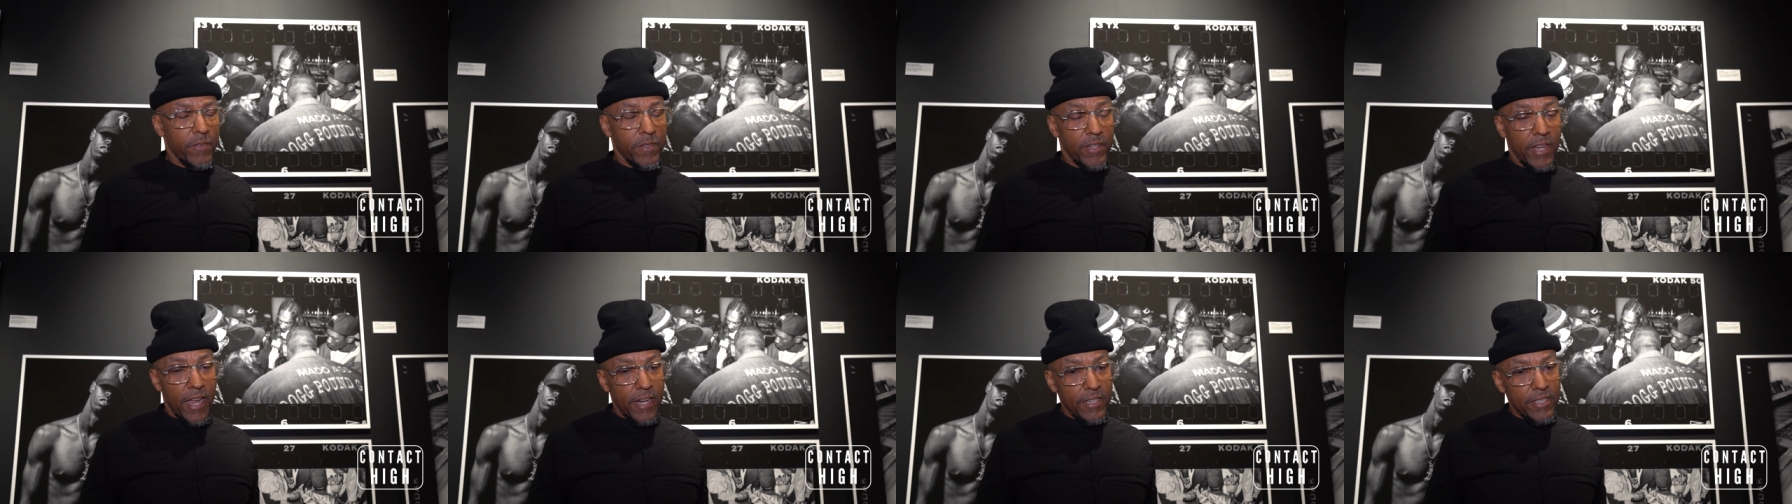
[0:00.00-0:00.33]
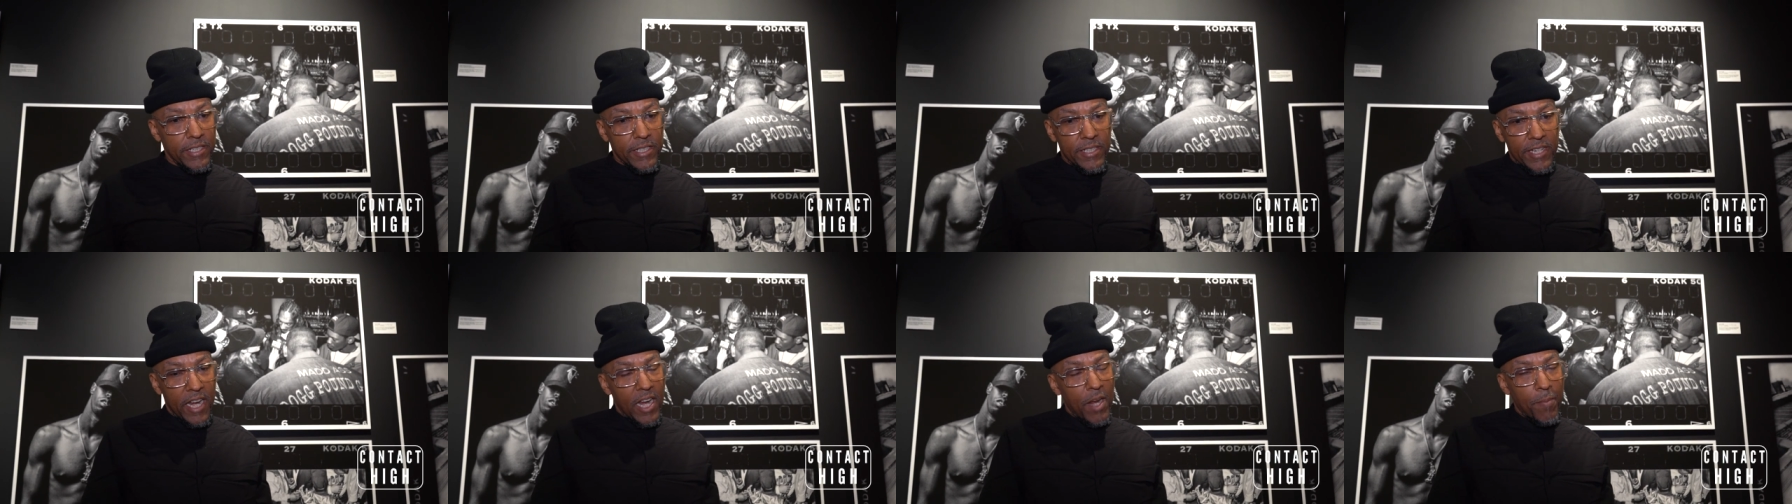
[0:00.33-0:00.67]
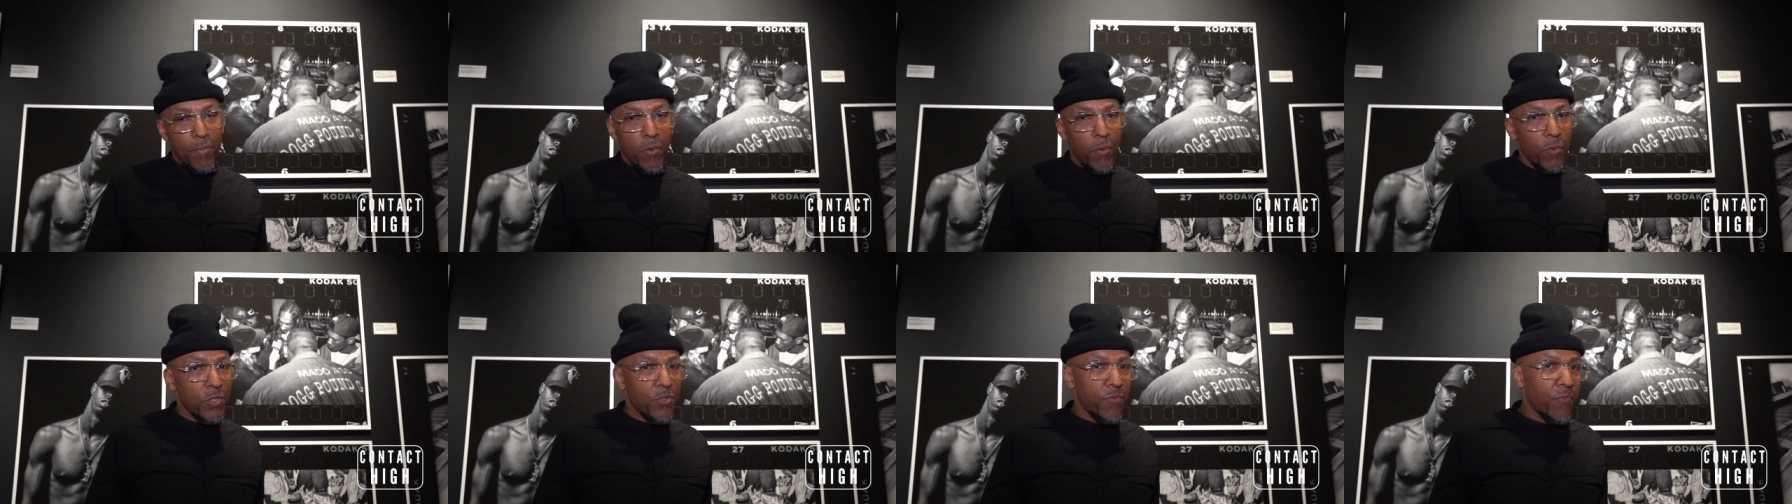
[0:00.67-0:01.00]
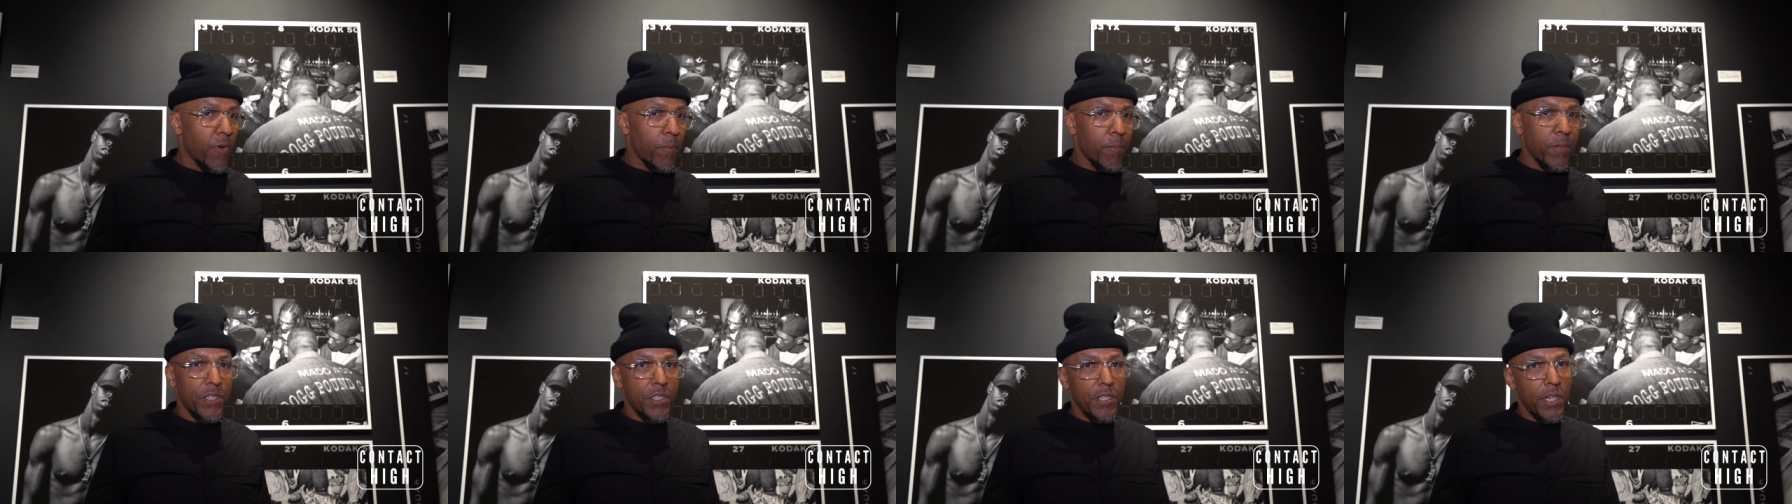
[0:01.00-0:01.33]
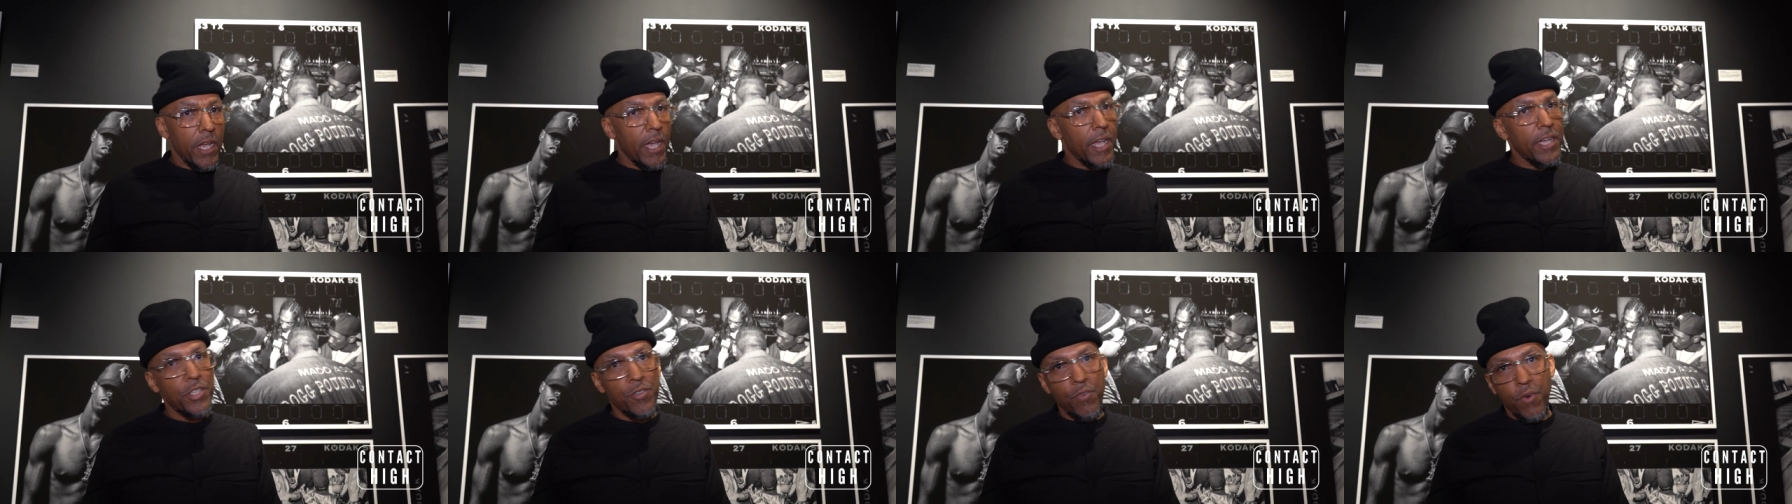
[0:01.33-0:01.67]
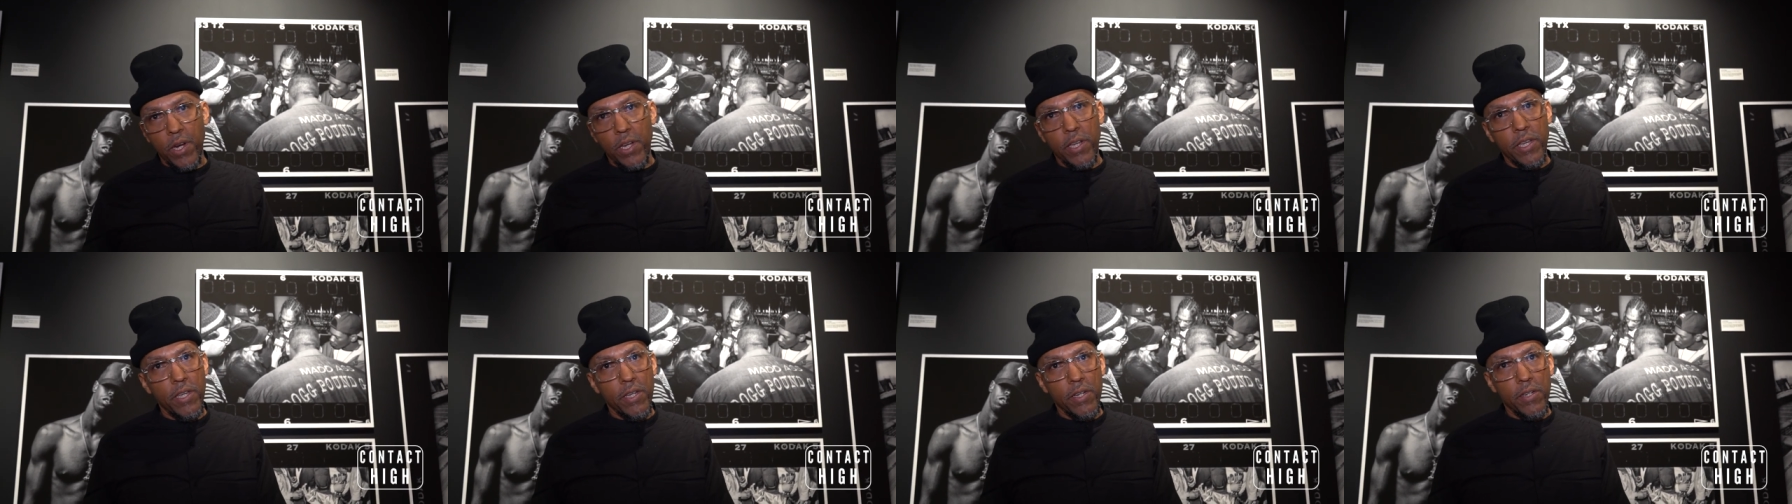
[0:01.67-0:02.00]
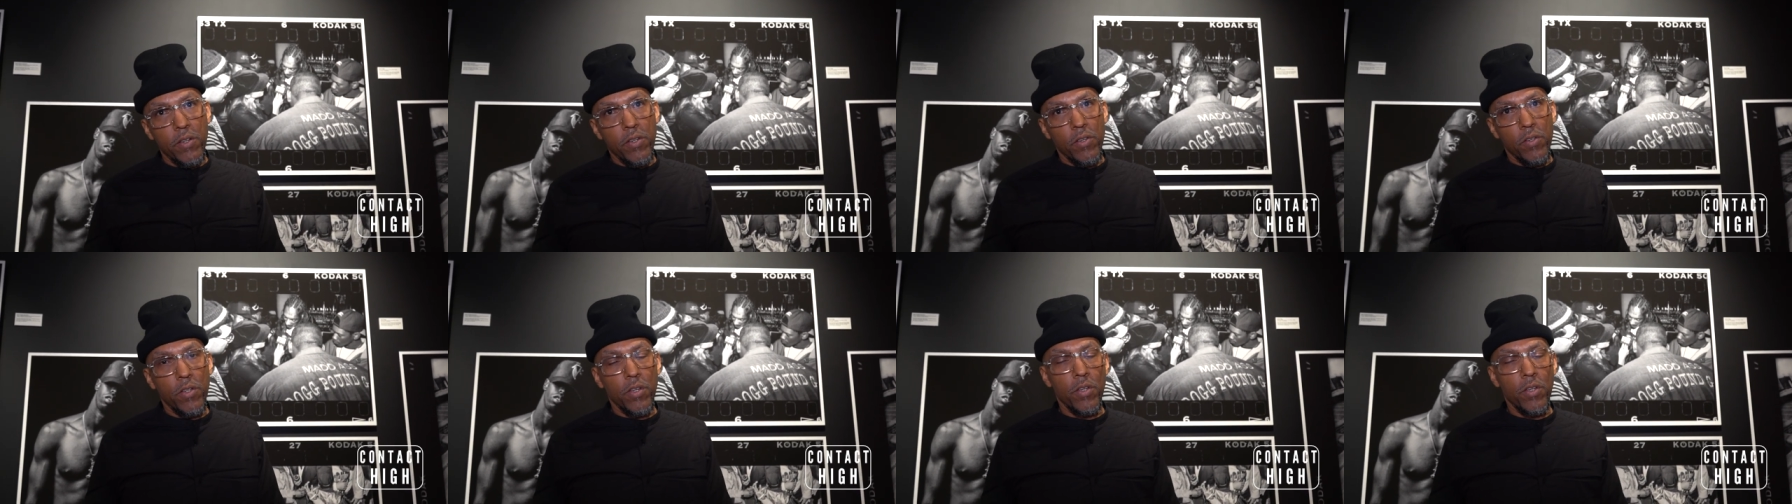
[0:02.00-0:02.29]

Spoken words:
that sample is from a jazz record.